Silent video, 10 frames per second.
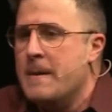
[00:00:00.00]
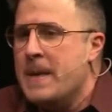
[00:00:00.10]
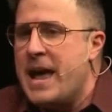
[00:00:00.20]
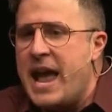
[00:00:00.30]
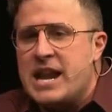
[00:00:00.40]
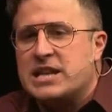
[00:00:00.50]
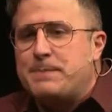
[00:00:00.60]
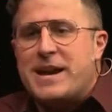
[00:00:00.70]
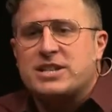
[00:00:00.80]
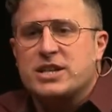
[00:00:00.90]
and
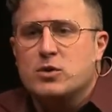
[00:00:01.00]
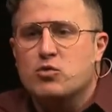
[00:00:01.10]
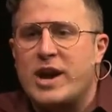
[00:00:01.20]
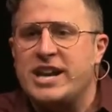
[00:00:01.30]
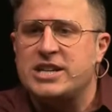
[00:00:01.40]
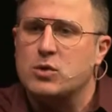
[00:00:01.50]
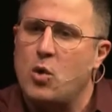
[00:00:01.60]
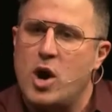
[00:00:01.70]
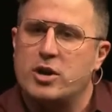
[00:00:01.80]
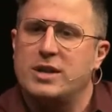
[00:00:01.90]
especially raging
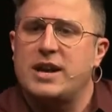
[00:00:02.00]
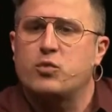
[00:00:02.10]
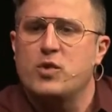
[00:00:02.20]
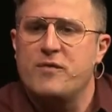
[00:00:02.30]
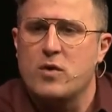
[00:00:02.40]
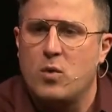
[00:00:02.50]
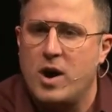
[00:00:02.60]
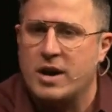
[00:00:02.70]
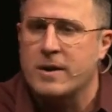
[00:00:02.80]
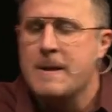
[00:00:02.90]
water like river
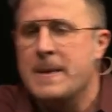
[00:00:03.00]
water.